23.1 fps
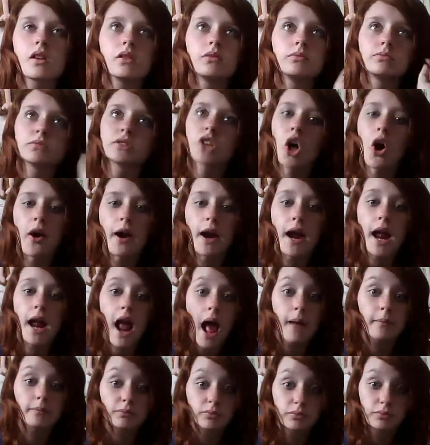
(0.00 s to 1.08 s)
I'm sorry.
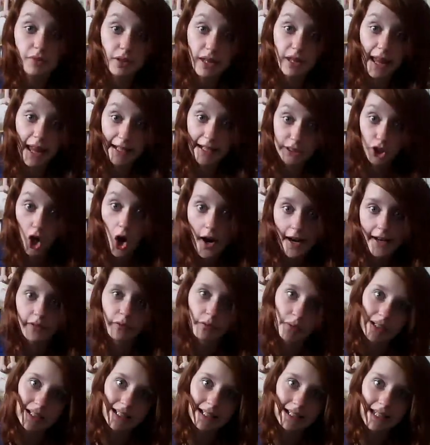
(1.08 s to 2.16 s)
I'm like talking
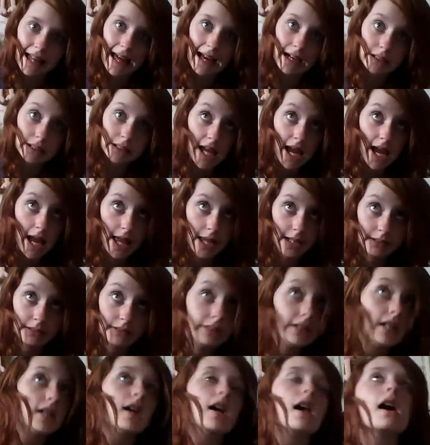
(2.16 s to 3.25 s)
really loud, and
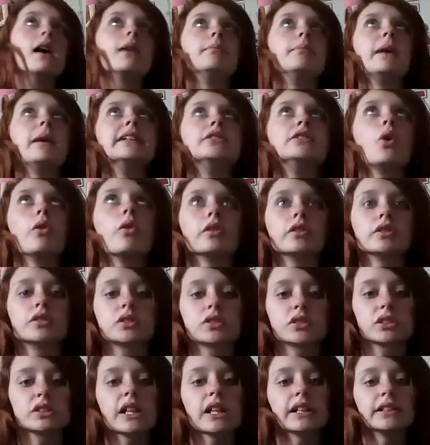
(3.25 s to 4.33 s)
my door
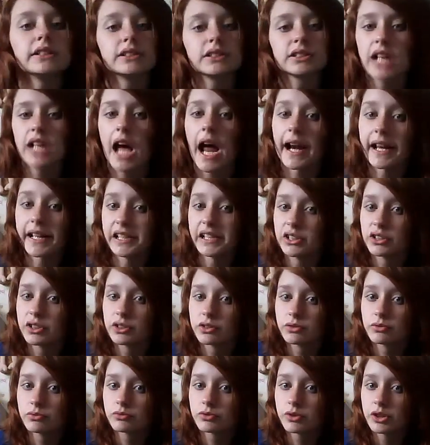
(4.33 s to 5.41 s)
can kind of hear
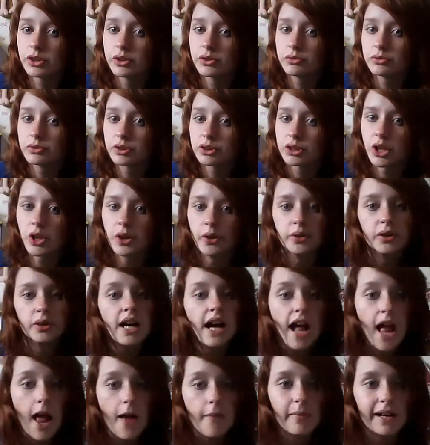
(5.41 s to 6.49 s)
through. So
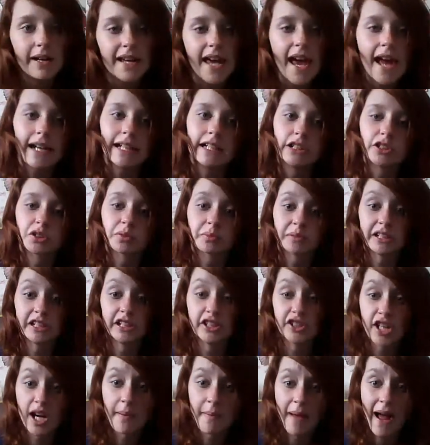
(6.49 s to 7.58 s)
if my dad hears me, he'll
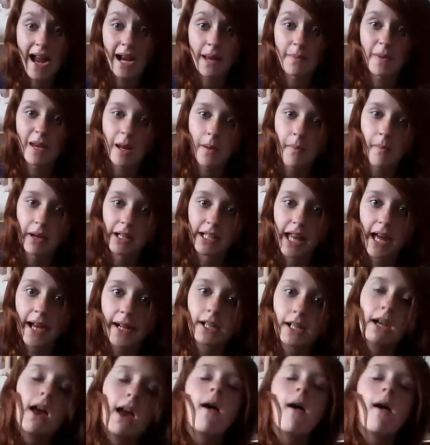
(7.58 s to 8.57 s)
get mad at me and be like.